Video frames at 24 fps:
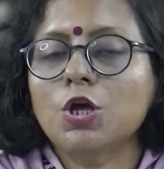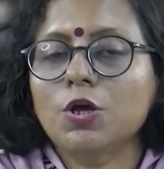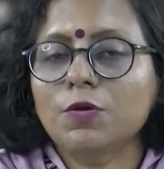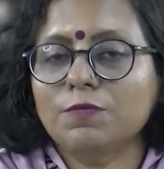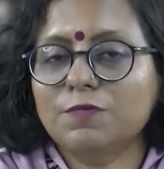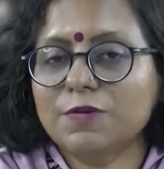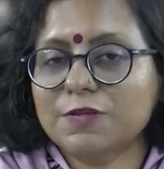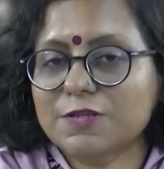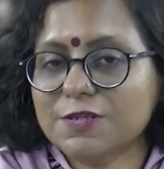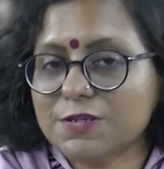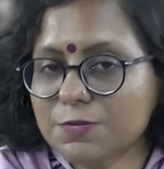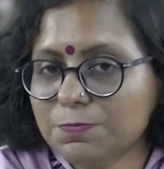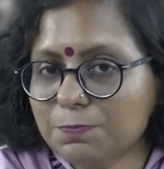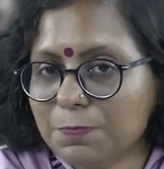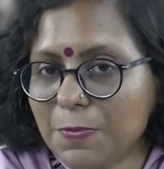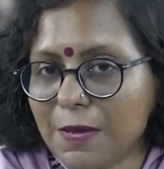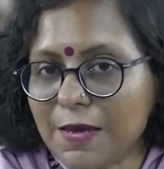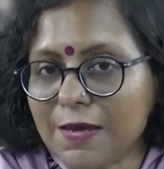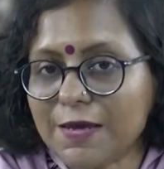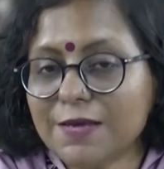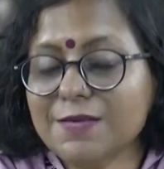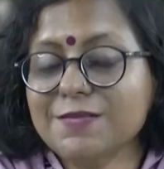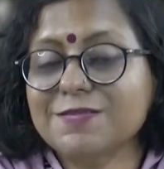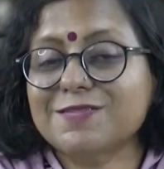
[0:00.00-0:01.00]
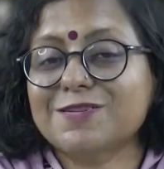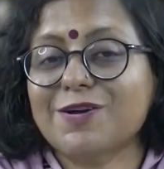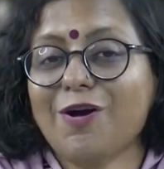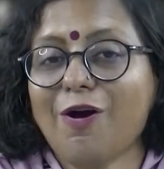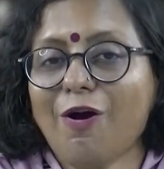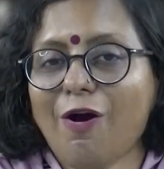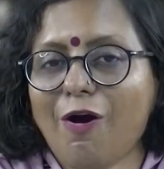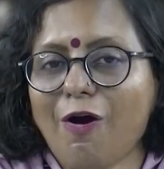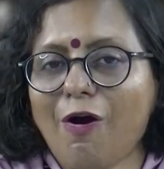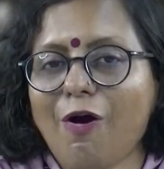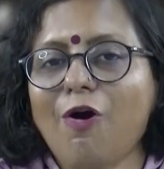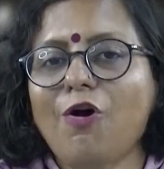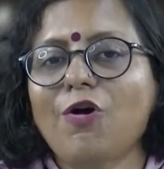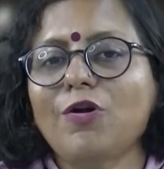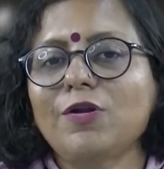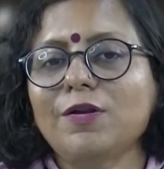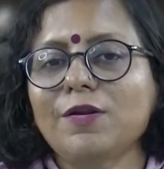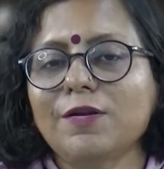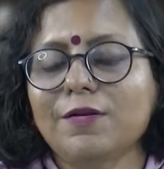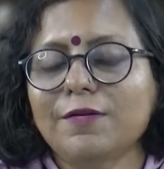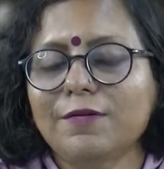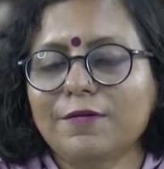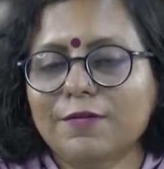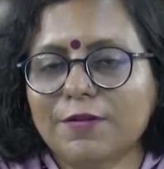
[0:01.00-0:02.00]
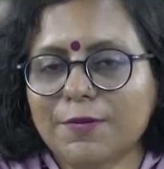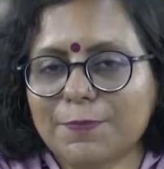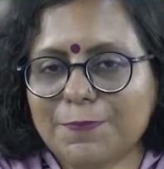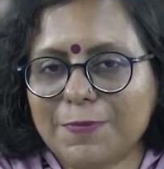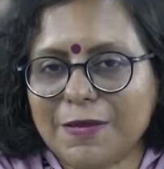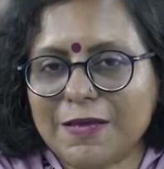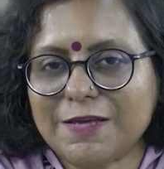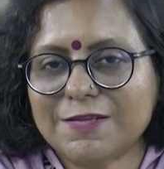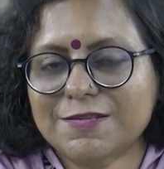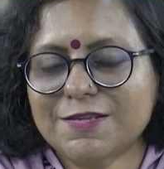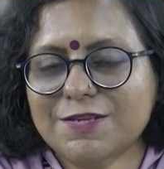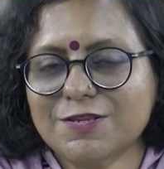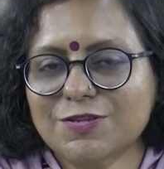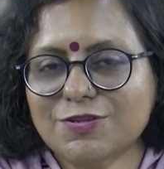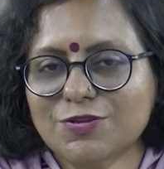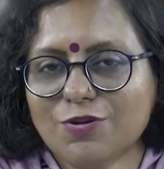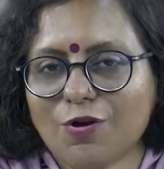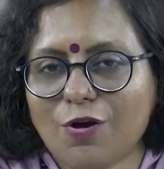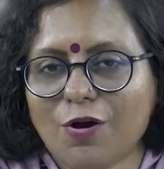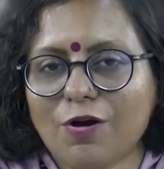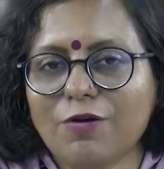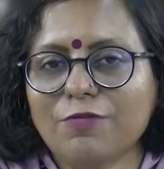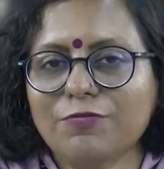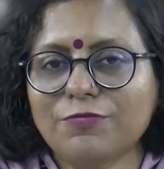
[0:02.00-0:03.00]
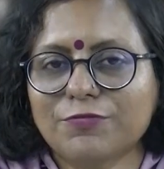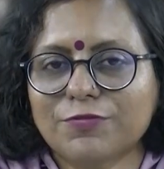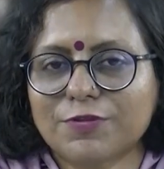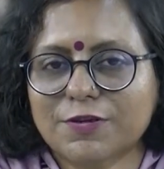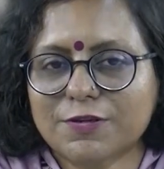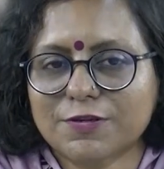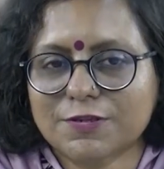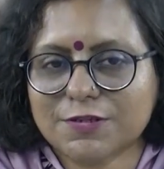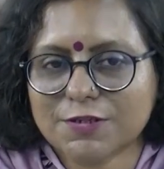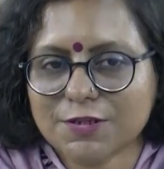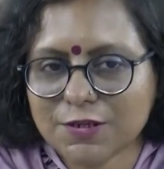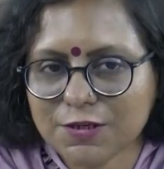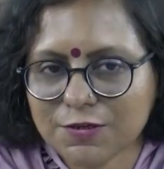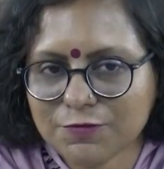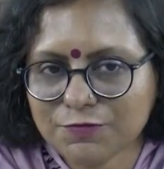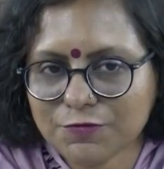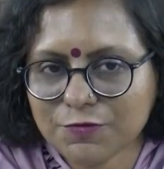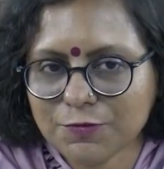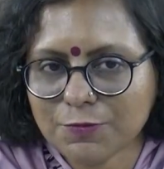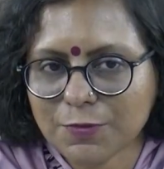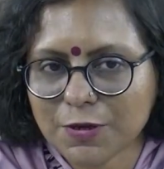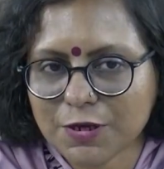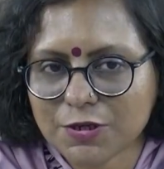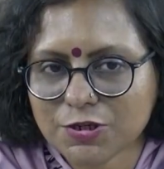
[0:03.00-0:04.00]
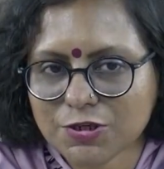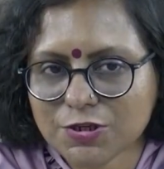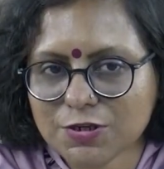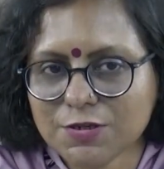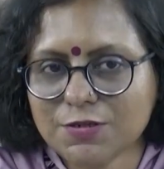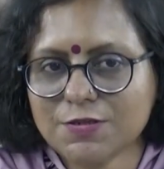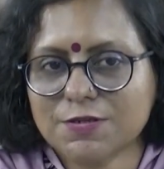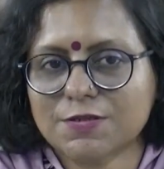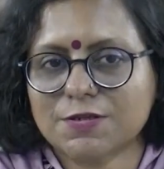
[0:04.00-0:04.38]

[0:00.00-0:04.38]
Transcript: which is based on the basis of certain information,